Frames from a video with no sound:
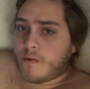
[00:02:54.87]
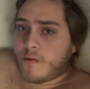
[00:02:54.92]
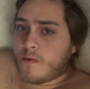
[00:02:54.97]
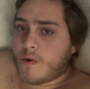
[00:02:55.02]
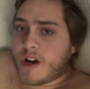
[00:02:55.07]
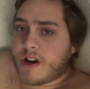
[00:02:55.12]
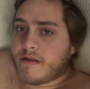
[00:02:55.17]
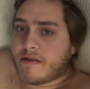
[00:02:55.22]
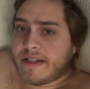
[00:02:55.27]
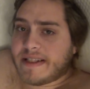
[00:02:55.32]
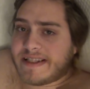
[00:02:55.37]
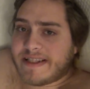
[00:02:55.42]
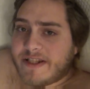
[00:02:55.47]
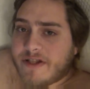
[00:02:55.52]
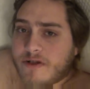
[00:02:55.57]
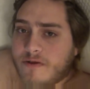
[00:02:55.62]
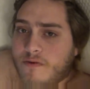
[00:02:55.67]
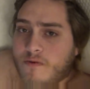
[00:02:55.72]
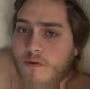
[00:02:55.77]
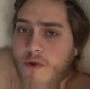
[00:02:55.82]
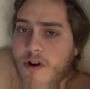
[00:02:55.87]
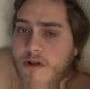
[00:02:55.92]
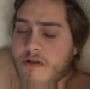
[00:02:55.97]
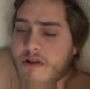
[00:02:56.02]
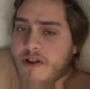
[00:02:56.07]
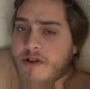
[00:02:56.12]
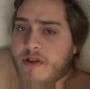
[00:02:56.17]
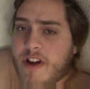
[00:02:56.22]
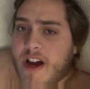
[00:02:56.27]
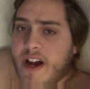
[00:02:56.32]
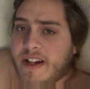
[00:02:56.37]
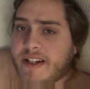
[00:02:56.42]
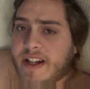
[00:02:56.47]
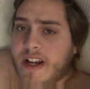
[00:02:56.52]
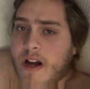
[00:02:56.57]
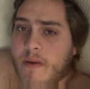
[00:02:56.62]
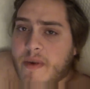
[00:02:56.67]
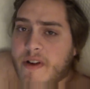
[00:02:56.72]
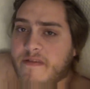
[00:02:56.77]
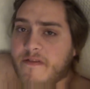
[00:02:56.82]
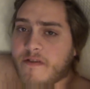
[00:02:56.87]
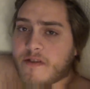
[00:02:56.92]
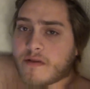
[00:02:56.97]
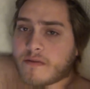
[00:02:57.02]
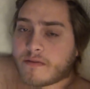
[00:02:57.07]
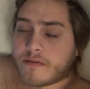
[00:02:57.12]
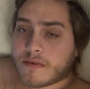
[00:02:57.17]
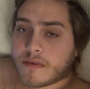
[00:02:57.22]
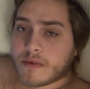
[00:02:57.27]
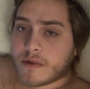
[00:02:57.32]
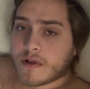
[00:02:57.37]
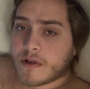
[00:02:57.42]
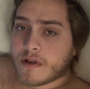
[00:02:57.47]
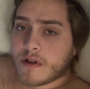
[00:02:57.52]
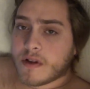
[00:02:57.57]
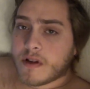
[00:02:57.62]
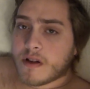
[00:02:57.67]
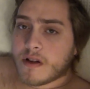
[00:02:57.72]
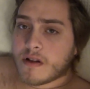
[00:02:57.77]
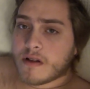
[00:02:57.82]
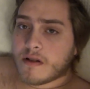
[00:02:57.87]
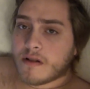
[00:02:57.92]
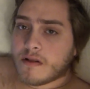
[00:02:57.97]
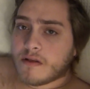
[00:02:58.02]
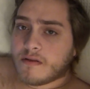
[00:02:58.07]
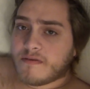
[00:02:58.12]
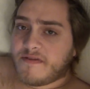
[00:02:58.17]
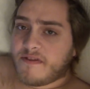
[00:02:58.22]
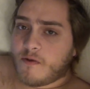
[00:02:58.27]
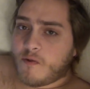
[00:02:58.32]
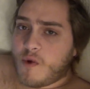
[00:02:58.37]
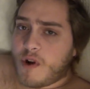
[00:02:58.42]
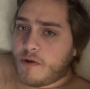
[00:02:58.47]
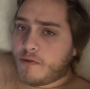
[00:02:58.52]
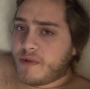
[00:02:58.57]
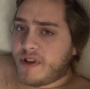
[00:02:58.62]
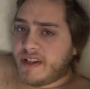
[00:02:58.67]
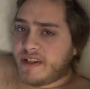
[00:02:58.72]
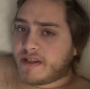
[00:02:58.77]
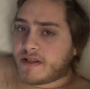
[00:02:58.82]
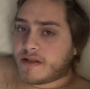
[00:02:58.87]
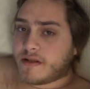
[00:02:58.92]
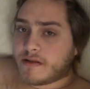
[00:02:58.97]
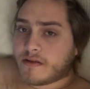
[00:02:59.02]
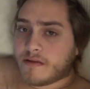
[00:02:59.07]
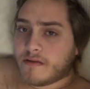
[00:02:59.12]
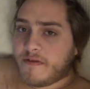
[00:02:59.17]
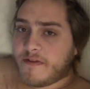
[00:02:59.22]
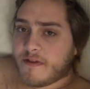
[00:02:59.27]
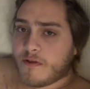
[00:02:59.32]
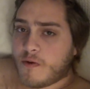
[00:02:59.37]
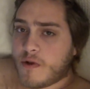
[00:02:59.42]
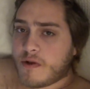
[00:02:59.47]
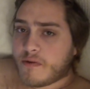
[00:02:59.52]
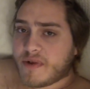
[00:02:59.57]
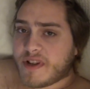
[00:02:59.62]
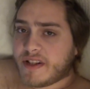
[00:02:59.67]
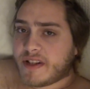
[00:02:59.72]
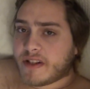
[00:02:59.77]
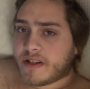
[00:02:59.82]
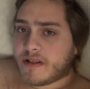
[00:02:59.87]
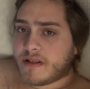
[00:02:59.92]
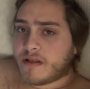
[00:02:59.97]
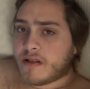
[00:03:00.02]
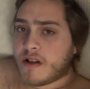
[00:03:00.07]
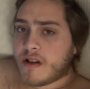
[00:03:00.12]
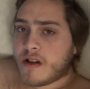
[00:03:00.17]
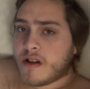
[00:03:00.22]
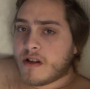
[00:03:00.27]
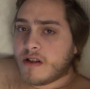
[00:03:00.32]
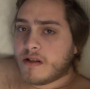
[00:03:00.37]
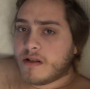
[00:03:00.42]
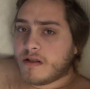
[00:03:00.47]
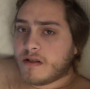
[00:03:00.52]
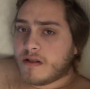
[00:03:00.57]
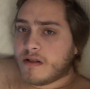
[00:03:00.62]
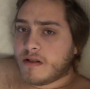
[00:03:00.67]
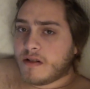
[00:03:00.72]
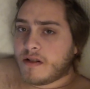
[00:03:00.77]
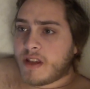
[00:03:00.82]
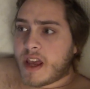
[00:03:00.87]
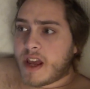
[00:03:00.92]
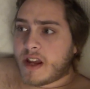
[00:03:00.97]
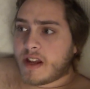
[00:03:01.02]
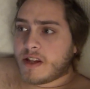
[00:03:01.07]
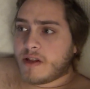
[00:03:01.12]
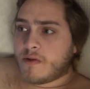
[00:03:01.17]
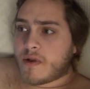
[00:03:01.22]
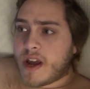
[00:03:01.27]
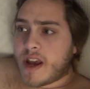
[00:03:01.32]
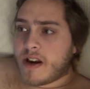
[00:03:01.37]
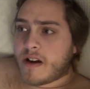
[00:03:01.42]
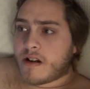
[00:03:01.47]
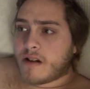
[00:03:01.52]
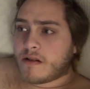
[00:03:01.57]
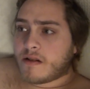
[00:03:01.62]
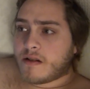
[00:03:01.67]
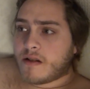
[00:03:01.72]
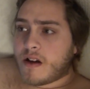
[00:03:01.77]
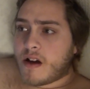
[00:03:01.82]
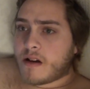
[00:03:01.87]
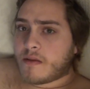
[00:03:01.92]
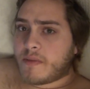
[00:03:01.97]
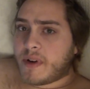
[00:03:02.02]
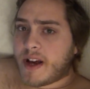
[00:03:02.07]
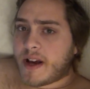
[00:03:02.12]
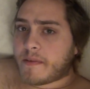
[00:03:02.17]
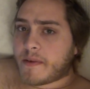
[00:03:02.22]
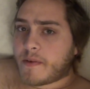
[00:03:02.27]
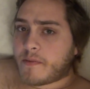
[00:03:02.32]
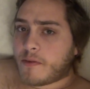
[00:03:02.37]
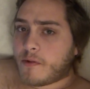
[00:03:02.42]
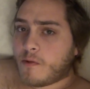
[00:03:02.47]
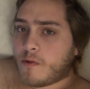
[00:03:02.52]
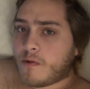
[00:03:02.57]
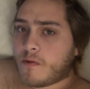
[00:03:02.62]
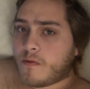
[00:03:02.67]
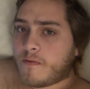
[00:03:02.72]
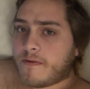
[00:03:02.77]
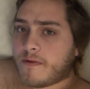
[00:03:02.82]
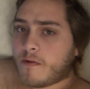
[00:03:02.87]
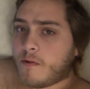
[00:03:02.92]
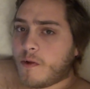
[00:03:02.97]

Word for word: where is your where are you guys coming from? For what reason? For what reason that you hate on on black people? Well, for